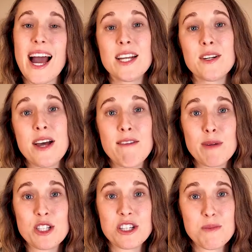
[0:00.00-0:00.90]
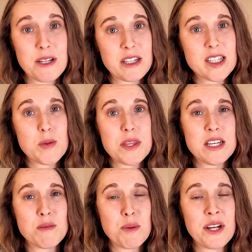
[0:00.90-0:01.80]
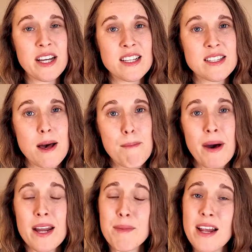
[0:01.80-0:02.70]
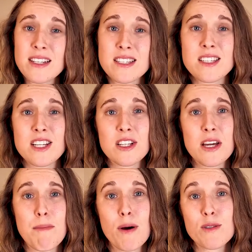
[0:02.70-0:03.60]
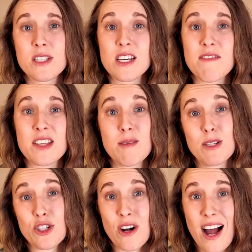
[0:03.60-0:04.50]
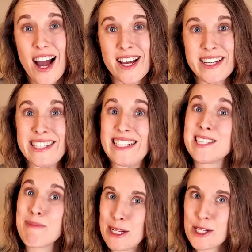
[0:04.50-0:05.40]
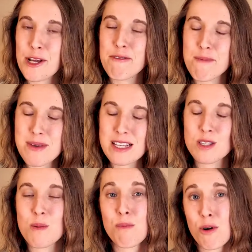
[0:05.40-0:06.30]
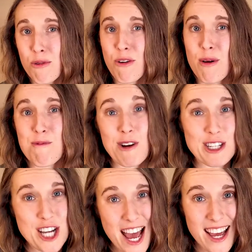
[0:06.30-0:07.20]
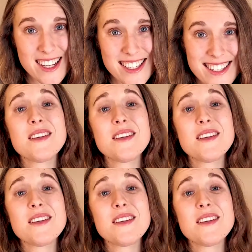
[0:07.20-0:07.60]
I don't have much experience with these breeds, but I'm not necessarily opposed to giving them a try especially if it means more farm fresh eggs.